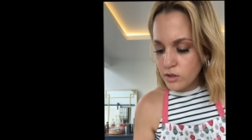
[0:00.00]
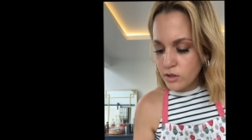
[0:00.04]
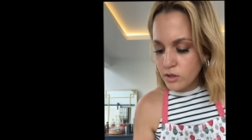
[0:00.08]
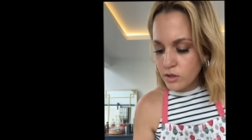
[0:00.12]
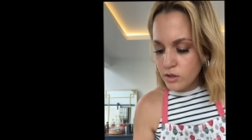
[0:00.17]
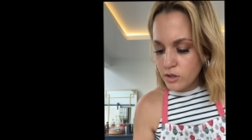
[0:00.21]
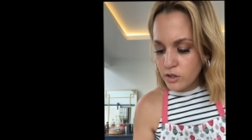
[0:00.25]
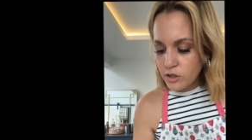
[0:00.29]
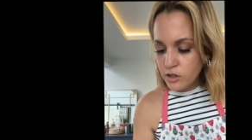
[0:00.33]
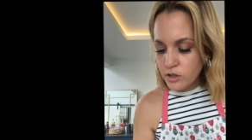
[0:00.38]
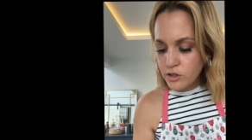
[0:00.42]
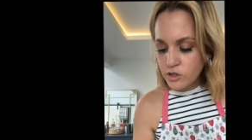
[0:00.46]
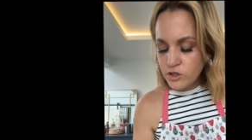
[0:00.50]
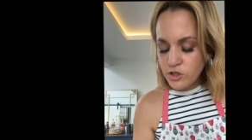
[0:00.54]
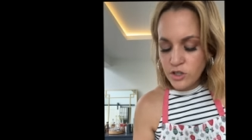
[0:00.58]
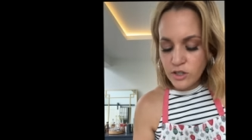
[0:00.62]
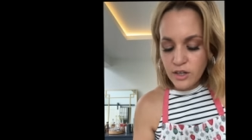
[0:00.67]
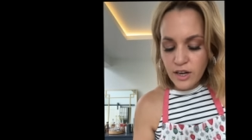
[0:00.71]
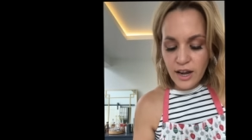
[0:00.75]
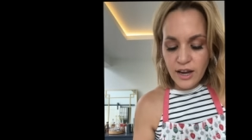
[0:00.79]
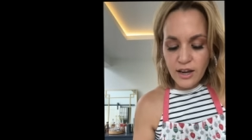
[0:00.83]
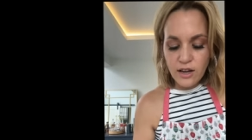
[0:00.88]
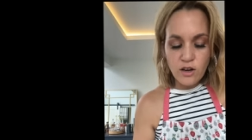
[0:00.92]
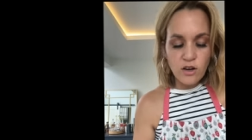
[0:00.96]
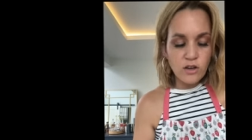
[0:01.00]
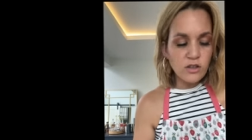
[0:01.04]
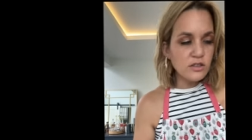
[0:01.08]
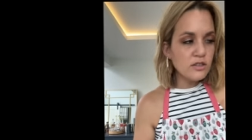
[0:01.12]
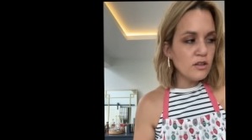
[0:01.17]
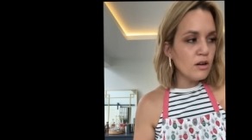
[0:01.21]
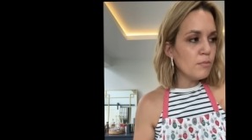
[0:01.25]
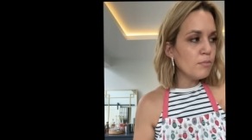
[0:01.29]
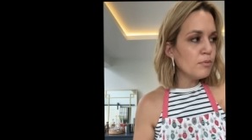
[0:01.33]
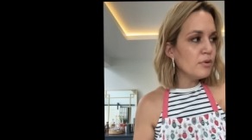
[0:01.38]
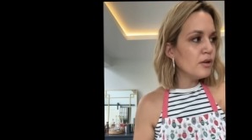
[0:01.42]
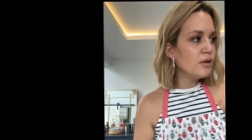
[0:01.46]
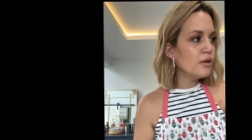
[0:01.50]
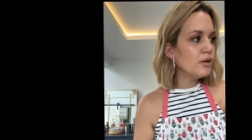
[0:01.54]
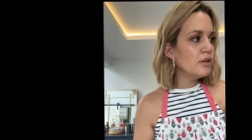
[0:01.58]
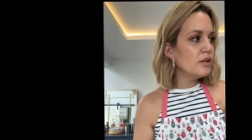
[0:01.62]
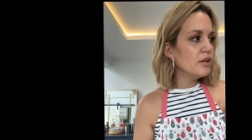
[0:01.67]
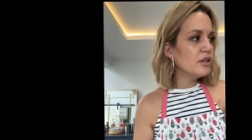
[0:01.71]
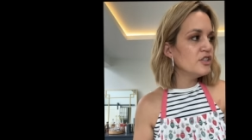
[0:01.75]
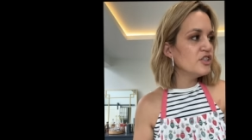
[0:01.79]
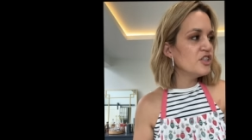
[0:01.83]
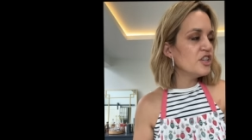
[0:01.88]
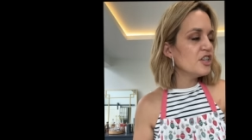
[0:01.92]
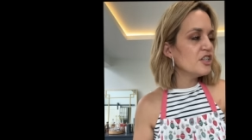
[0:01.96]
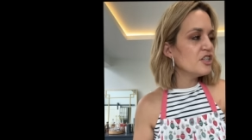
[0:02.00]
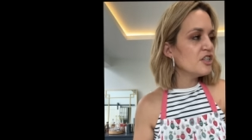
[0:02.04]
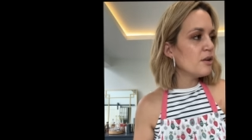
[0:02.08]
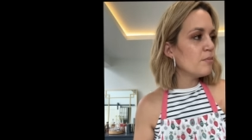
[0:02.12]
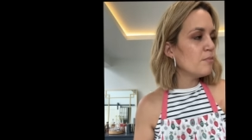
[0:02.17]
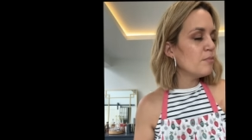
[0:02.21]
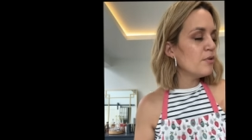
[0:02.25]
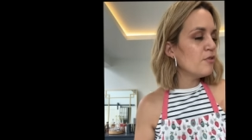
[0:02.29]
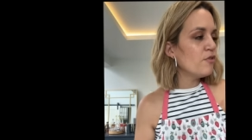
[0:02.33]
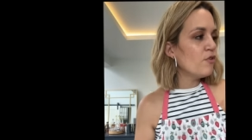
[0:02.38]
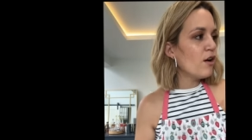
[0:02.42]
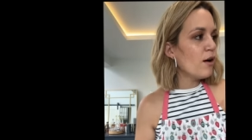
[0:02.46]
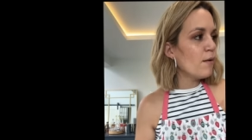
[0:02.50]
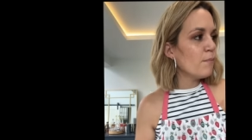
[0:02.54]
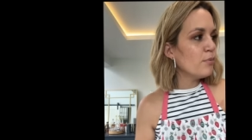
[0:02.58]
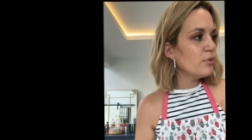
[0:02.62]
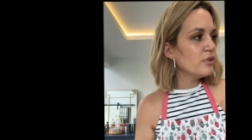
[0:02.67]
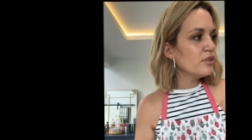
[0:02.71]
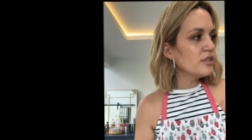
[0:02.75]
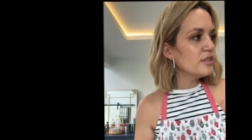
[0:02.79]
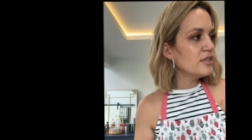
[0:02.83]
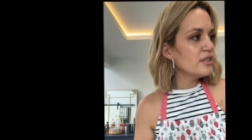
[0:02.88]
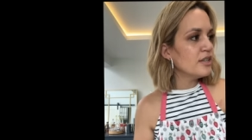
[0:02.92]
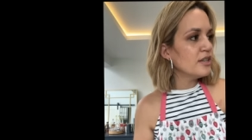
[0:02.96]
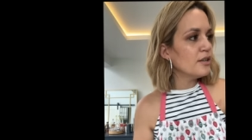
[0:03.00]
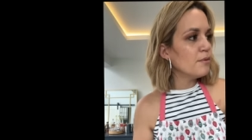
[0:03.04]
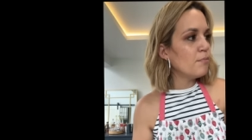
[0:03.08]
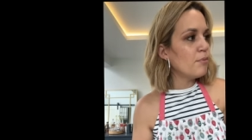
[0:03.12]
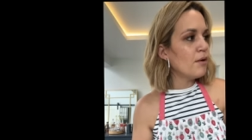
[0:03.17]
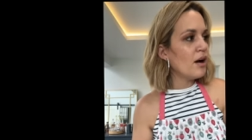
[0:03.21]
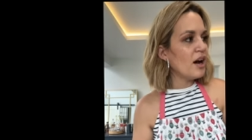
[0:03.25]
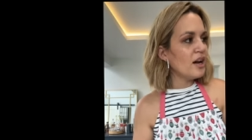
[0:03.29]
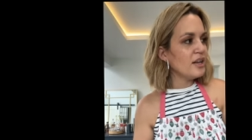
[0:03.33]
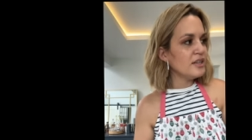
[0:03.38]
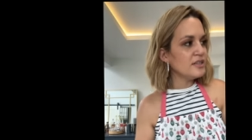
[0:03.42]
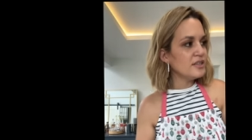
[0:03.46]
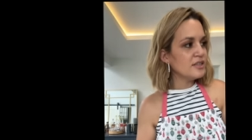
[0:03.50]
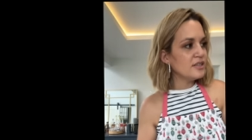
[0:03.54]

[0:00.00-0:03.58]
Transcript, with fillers: Cut it up Should I cut up the, the ginger before I put it in the pot?